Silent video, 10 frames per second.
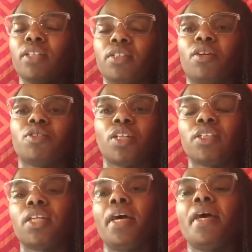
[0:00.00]
That's what I was trying
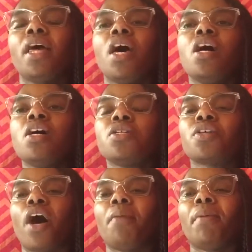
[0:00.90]
to say.
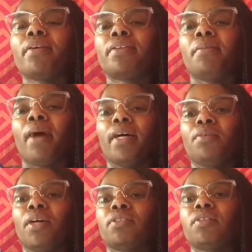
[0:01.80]
So I bought the body
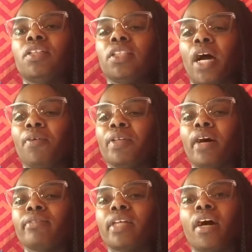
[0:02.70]
wash for the shower, and
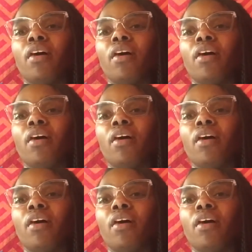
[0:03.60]
I was